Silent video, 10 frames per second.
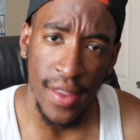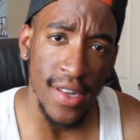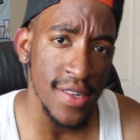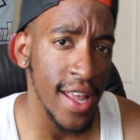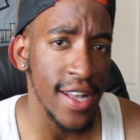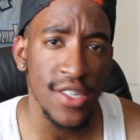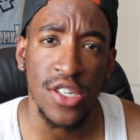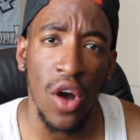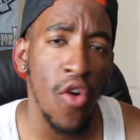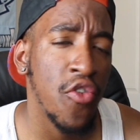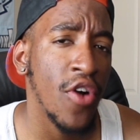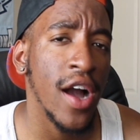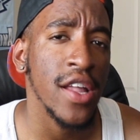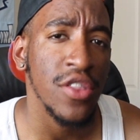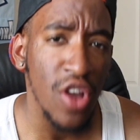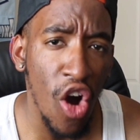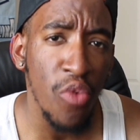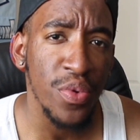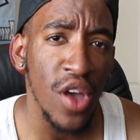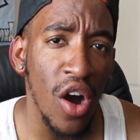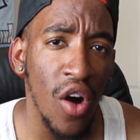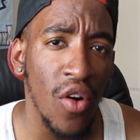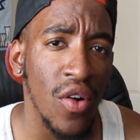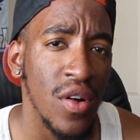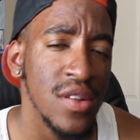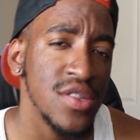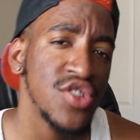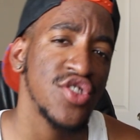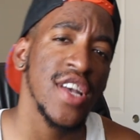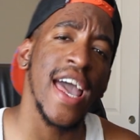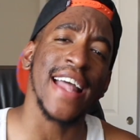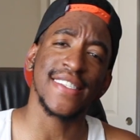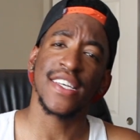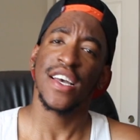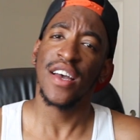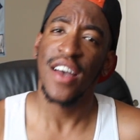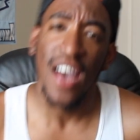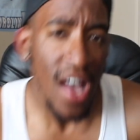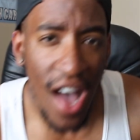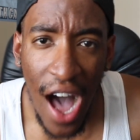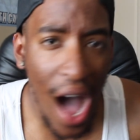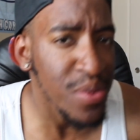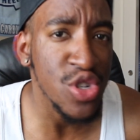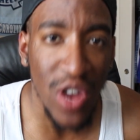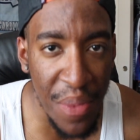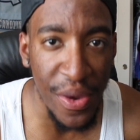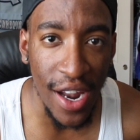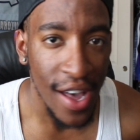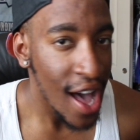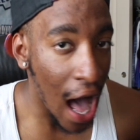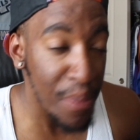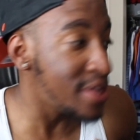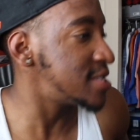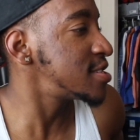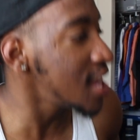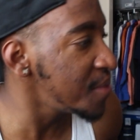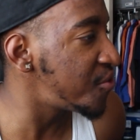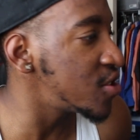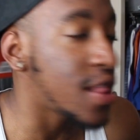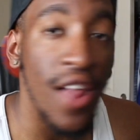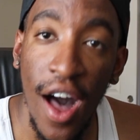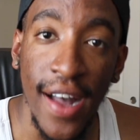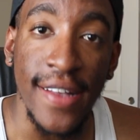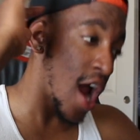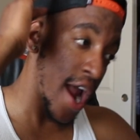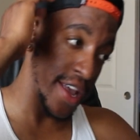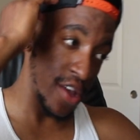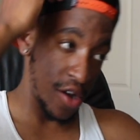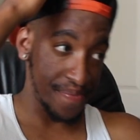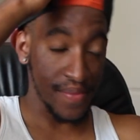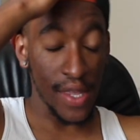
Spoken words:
This nigga's so fucking dope, y'all. Shit. I'm tripping. I've been asleep for the longest. Alright, y'all.